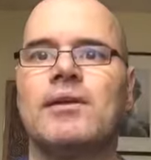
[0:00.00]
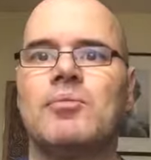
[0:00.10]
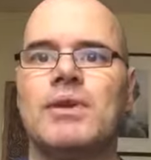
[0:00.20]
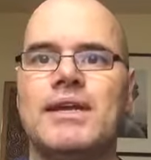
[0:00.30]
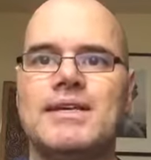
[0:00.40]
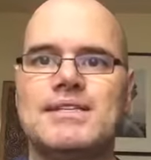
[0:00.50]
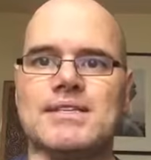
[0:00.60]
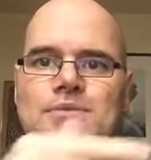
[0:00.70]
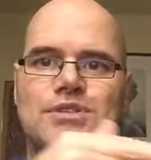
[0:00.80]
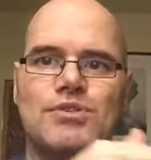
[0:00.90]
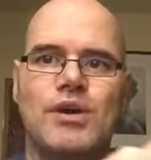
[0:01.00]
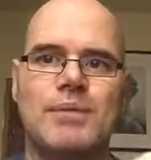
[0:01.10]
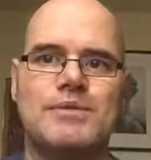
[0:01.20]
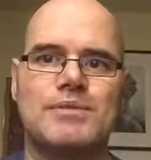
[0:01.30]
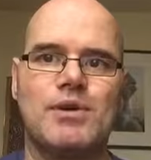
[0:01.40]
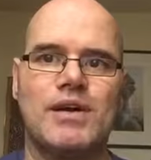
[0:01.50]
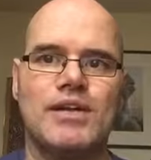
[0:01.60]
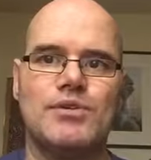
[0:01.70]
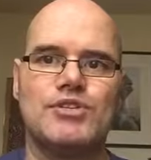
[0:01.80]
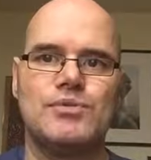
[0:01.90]
Please subscribe to my
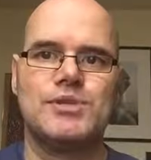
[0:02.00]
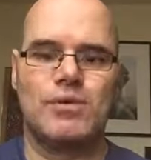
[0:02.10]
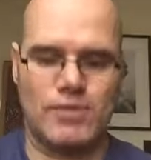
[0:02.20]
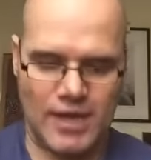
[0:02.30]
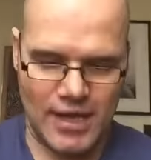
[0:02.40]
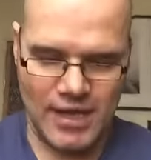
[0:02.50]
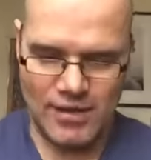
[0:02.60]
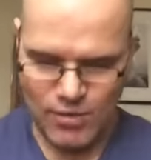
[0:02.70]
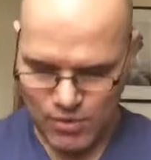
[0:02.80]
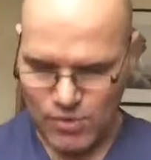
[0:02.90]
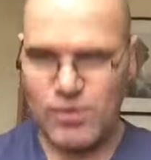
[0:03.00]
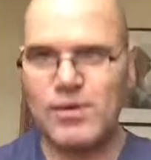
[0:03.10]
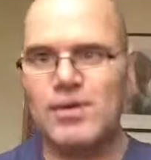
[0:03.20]
YouTube channel there, or